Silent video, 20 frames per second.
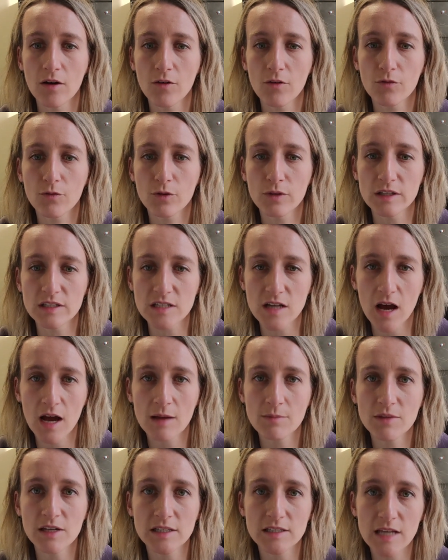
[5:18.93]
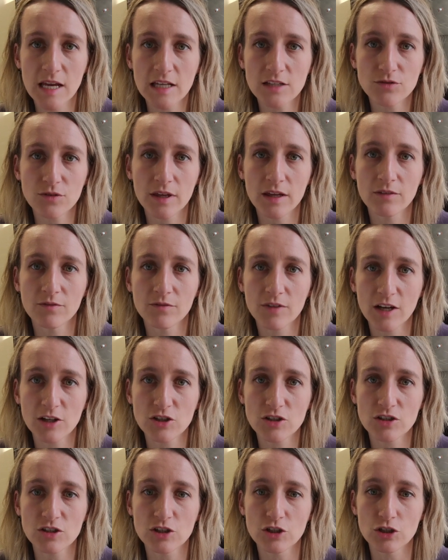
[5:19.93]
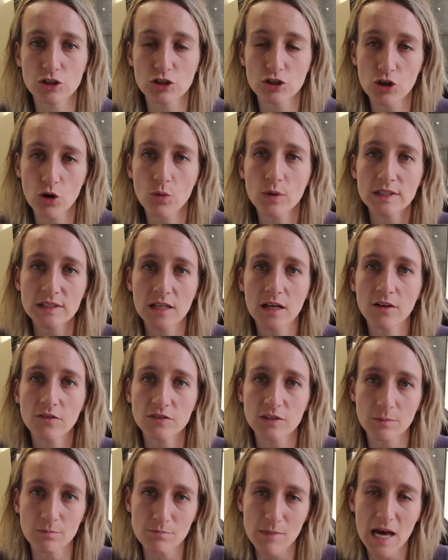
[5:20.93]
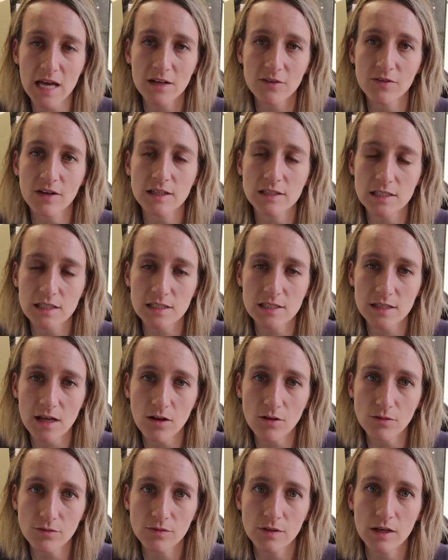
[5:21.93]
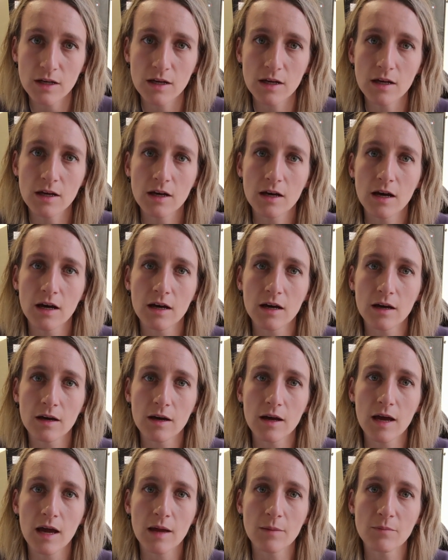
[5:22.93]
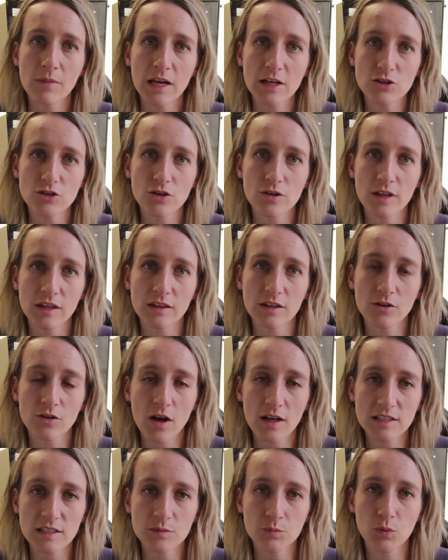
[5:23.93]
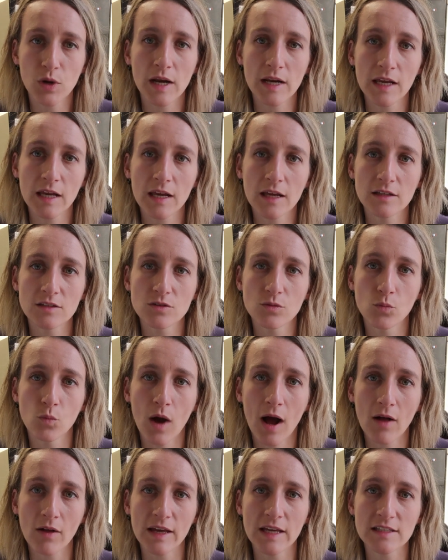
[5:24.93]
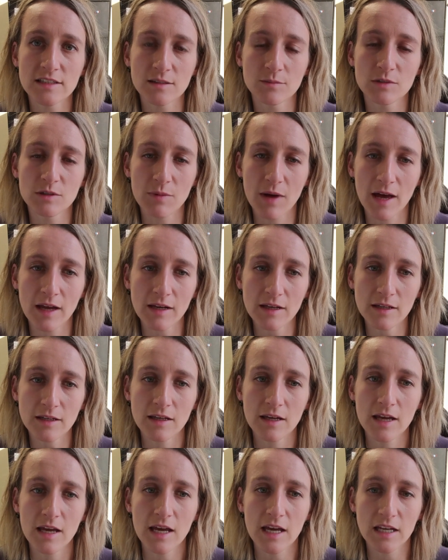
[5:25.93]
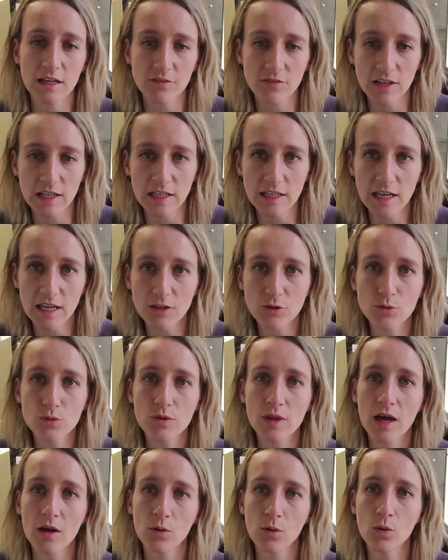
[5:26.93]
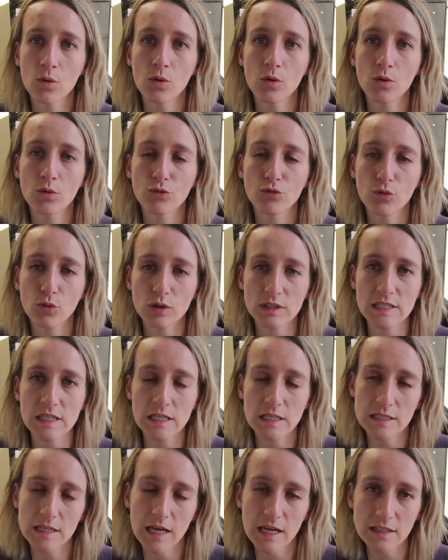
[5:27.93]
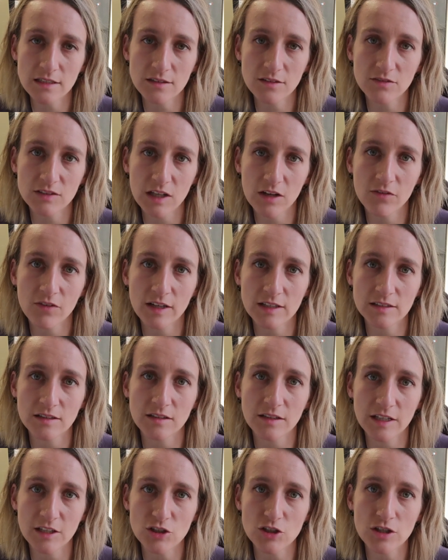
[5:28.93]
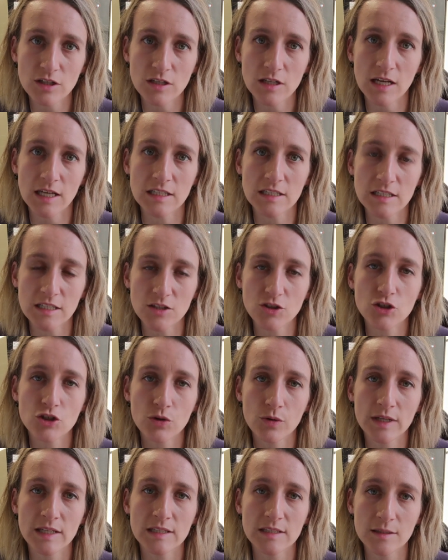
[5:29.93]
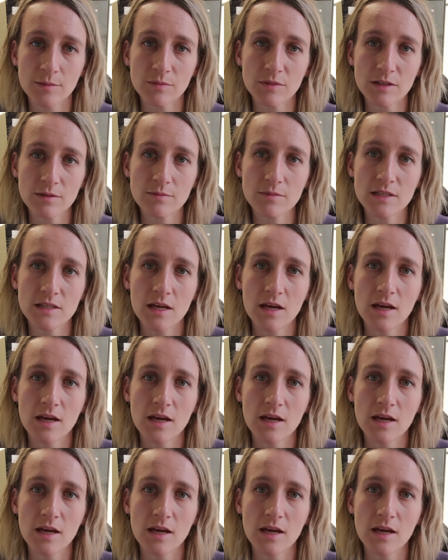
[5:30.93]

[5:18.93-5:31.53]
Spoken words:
for the time that it takes for that infection to show itself, to manifest itself, and make sure that they're not spreading it while asymptomatic. And if they get through that whole 14 days of self-isolation and didn't show any symptoms,